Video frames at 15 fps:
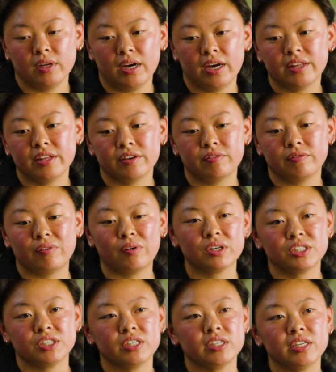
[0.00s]
I think
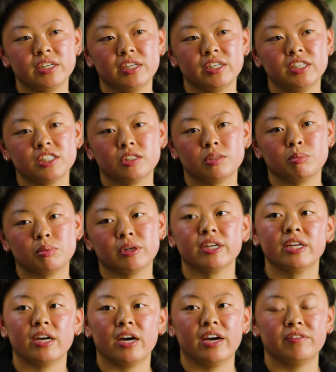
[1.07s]
fortunately he's
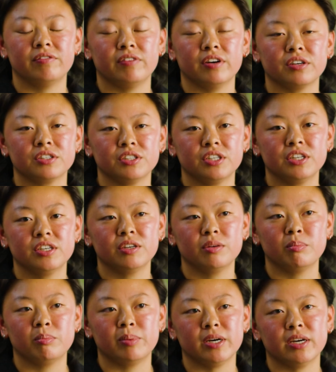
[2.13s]
pretty high
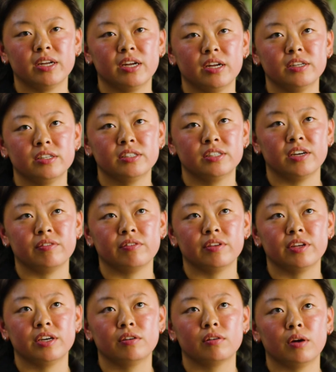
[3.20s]
functioning, but
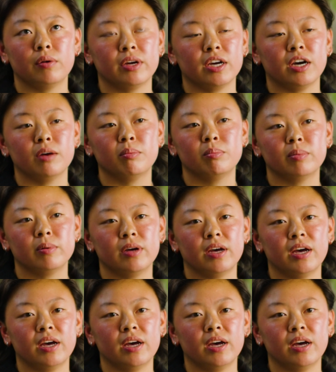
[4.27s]
definitely growing up